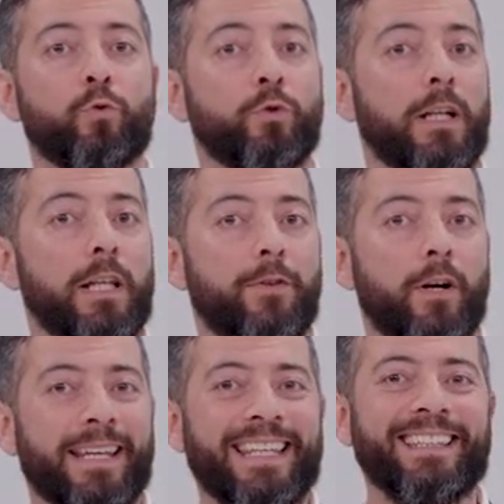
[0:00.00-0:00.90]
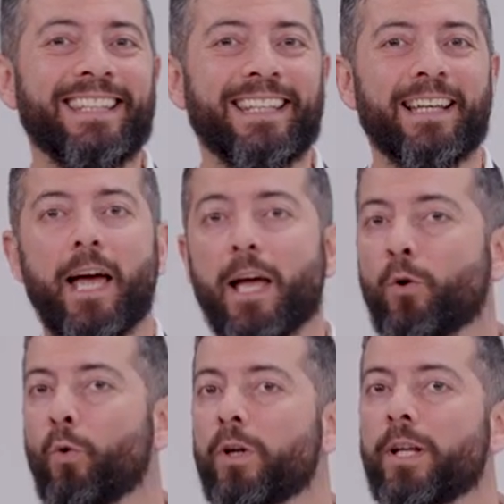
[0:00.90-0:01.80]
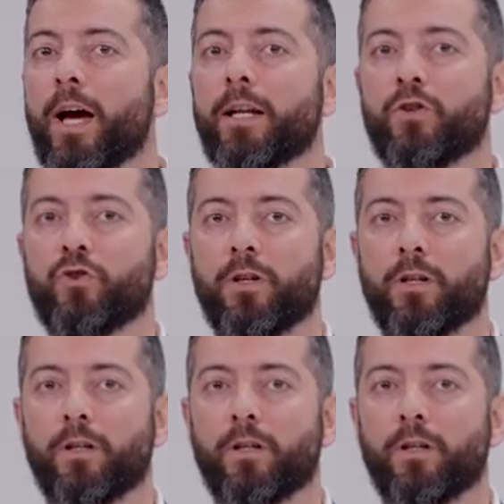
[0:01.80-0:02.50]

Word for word: to deliver heating and cooling energy